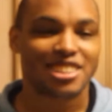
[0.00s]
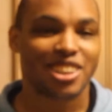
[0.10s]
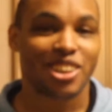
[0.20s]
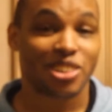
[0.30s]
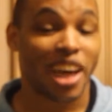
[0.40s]

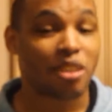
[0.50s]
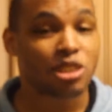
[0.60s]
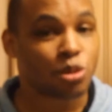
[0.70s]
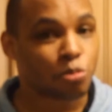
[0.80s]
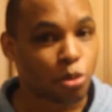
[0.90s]
So that
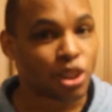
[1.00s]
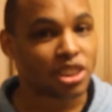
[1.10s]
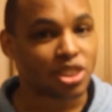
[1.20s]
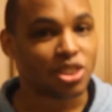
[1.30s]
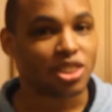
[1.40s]
was
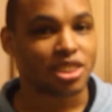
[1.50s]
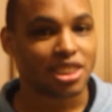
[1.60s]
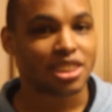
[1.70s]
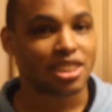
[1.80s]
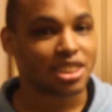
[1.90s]
pretty cool
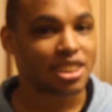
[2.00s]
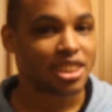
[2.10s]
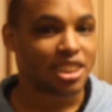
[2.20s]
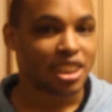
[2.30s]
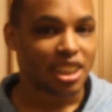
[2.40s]
just to
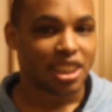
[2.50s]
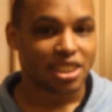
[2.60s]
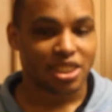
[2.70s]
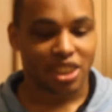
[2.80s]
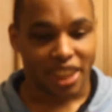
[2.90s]
see,
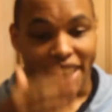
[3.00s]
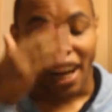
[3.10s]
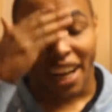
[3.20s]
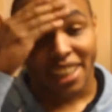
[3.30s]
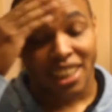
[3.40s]
you know, like
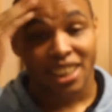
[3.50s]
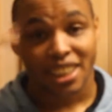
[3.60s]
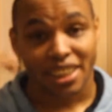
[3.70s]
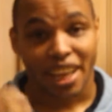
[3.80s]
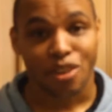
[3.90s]
an icon
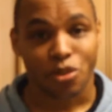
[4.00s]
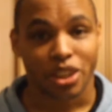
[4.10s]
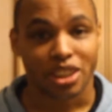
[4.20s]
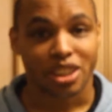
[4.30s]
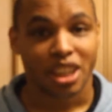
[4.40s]
like that
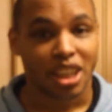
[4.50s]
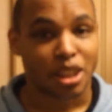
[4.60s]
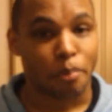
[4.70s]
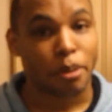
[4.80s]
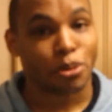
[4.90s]
where
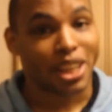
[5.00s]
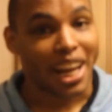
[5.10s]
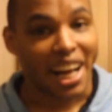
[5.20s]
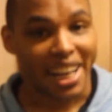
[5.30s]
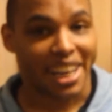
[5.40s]
the people that
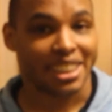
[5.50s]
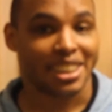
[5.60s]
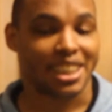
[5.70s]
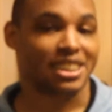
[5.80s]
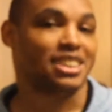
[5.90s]
I
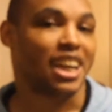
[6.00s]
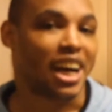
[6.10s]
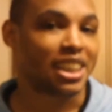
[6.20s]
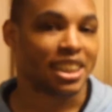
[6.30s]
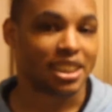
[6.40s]
idolized
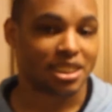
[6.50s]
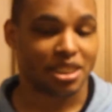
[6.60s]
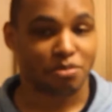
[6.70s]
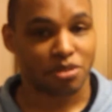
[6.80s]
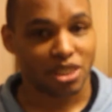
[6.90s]
idolized
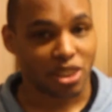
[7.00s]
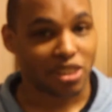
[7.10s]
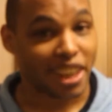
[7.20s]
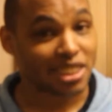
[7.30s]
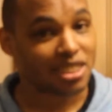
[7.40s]
him.
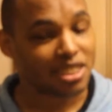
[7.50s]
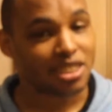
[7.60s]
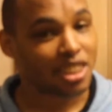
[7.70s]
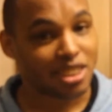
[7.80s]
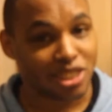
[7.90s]
So that's
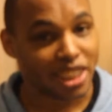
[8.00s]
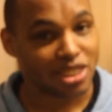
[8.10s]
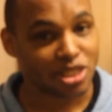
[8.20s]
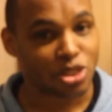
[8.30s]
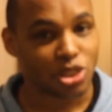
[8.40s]
so
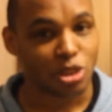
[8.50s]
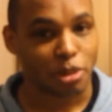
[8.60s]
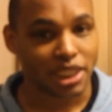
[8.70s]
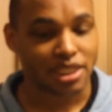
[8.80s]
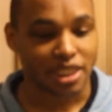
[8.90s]
that's just cool.
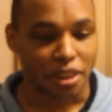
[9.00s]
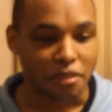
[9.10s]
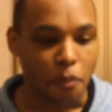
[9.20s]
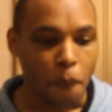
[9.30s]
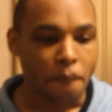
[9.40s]
But so